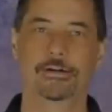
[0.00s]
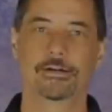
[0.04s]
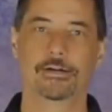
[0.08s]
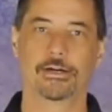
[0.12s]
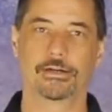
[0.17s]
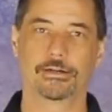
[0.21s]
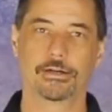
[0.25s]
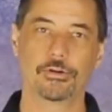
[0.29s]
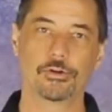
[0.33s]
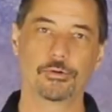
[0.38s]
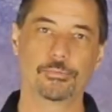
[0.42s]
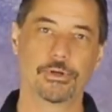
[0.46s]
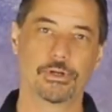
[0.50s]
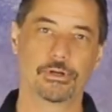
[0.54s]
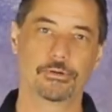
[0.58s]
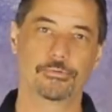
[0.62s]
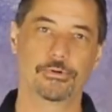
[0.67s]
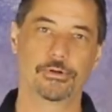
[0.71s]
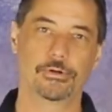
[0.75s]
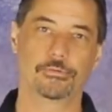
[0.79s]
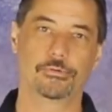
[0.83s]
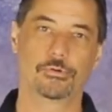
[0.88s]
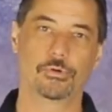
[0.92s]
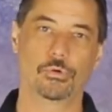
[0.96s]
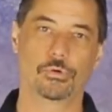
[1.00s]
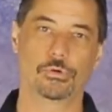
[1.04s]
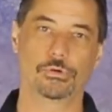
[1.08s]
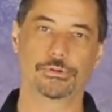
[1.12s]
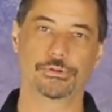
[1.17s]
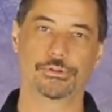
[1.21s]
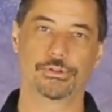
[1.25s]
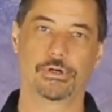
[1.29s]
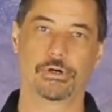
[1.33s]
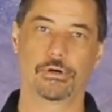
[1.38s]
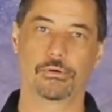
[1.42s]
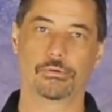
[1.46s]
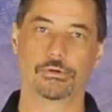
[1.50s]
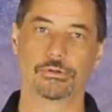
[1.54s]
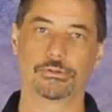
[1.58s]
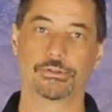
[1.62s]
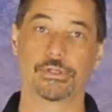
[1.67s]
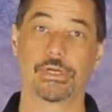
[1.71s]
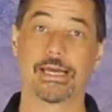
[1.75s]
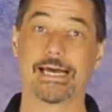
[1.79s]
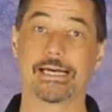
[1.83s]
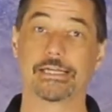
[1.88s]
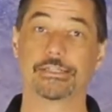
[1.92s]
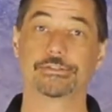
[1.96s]
Another benefit of cold showers
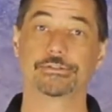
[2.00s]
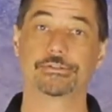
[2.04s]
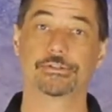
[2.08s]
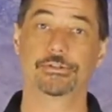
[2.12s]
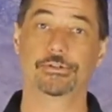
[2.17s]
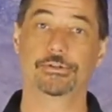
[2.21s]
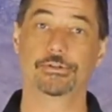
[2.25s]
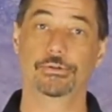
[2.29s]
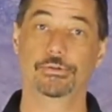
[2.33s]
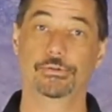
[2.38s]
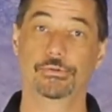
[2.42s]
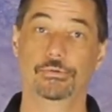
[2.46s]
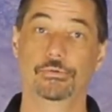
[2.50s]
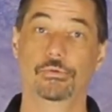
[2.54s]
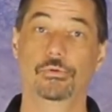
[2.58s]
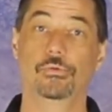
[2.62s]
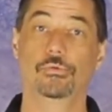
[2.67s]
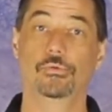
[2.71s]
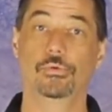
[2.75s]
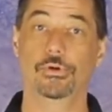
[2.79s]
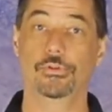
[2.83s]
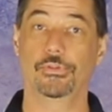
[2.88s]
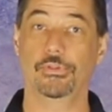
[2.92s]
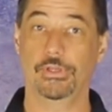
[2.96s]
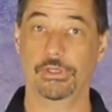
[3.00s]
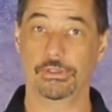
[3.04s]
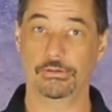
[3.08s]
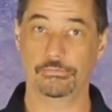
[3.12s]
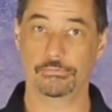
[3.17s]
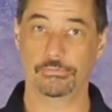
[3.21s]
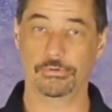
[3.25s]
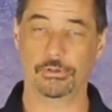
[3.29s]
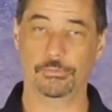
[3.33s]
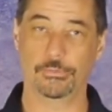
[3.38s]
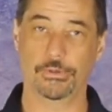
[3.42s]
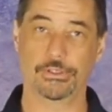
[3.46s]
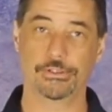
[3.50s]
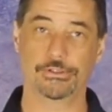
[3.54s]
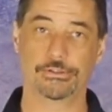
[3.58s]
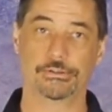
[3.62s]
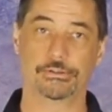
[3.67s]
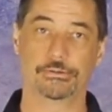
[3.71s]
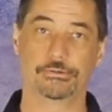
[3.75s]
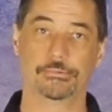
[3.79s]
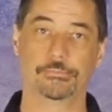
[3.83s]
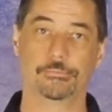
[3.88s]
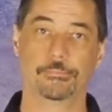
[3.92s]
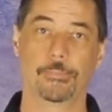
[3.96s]
has to do with
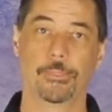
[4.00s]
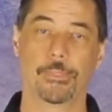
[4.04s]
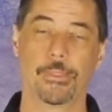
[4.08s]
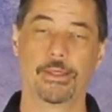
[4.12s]
inflammation.